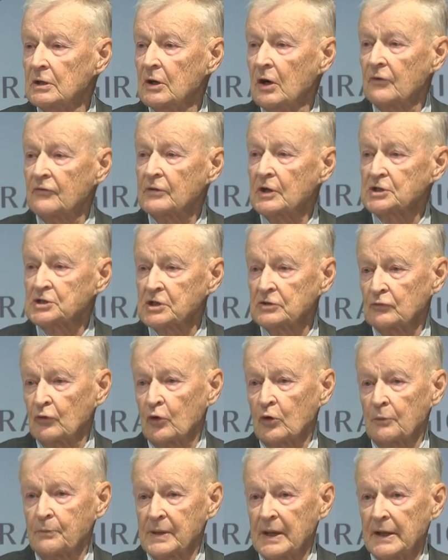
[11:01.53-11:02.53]
of Russian
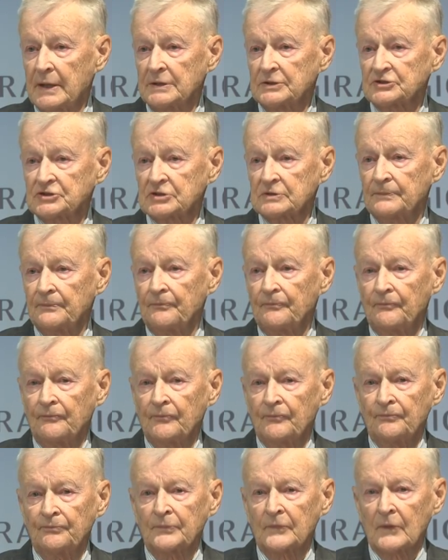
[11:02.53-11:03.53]
warplanes,
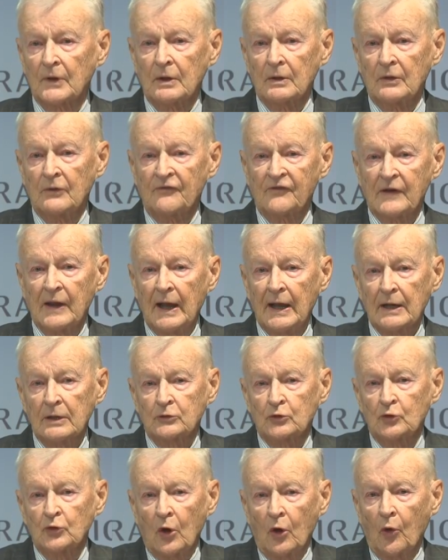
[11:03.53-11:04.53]
flying
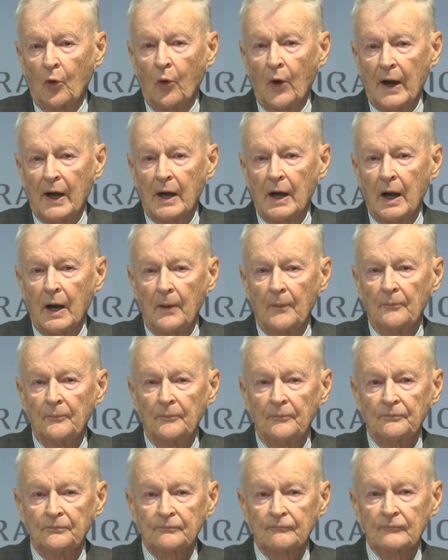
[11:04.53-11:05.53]
to nowhere
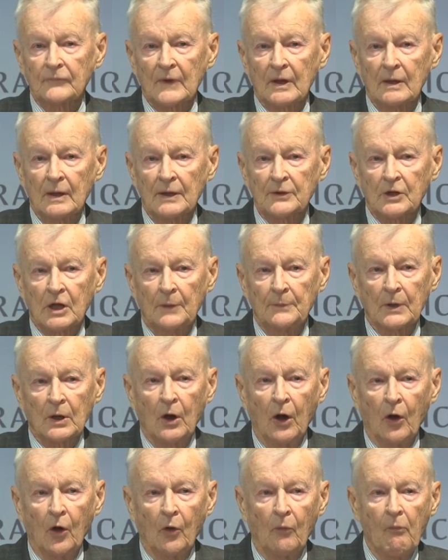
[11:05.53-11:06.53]
and coming
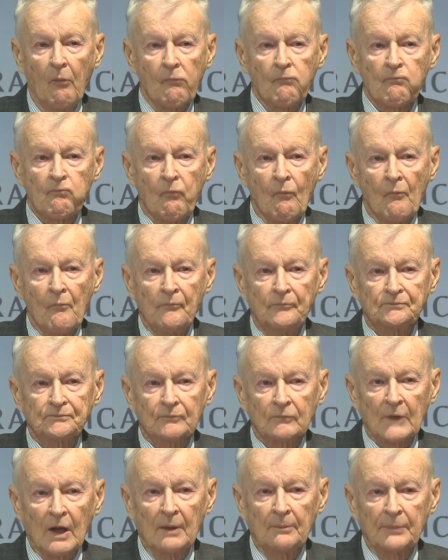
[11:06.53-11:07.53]
home,
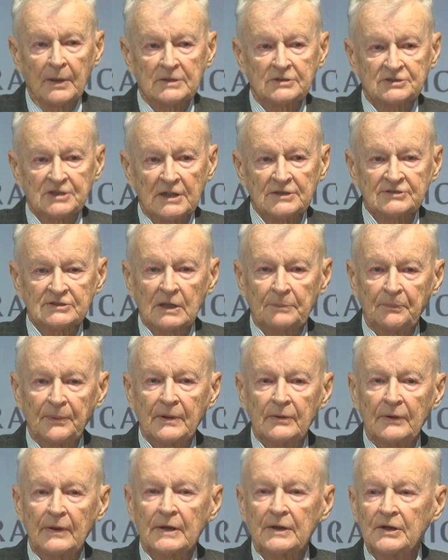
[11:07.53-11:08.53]
but just
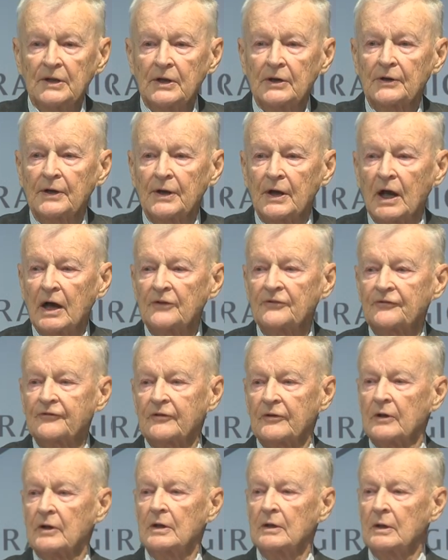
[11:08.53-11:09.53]
appearing near
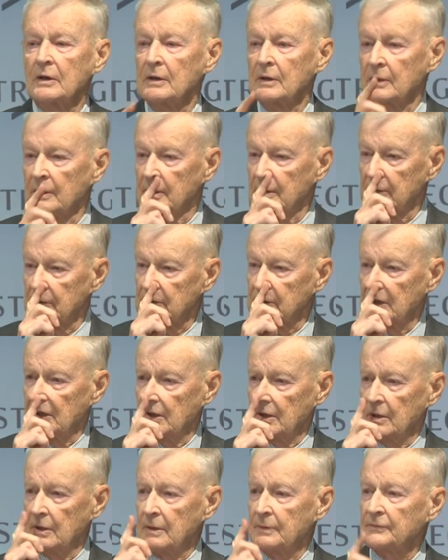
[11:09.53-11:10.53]
enough
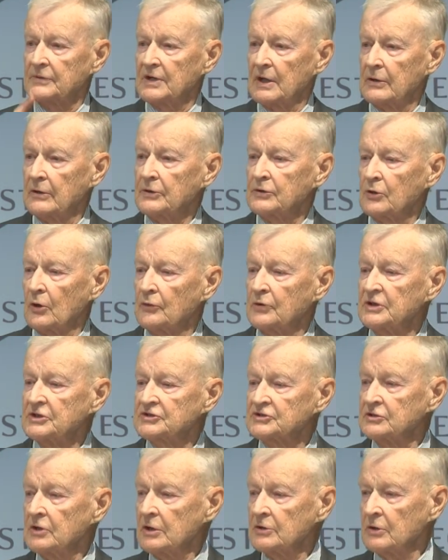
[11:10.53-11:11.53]
the
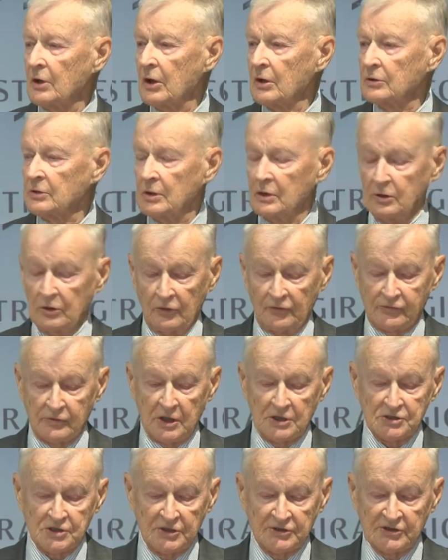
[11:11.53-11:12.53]
territories not only of
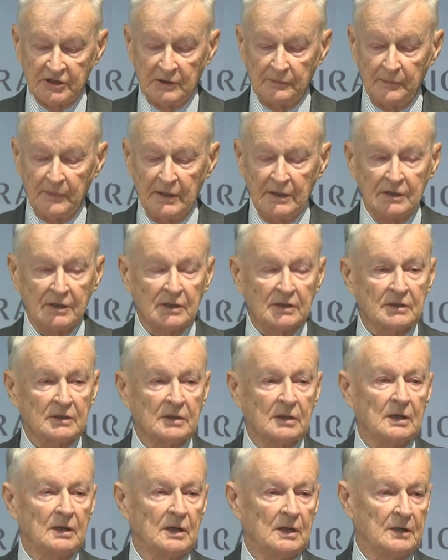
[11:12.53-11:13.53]
Russia's
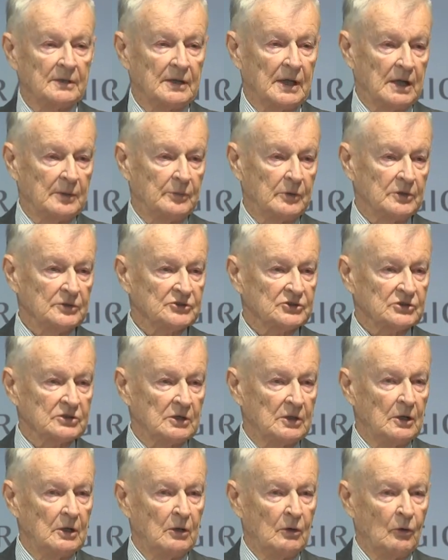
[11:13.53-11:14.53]
immediate neighbors,
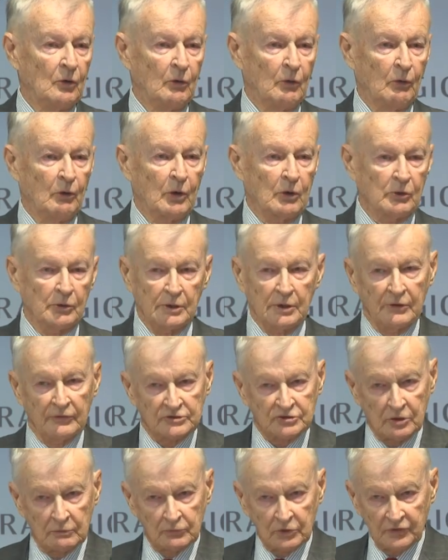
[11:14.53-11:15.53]
who are already
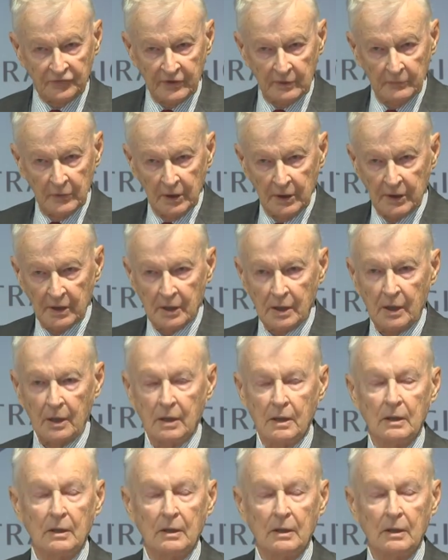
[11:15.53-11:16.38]
somewhat familiar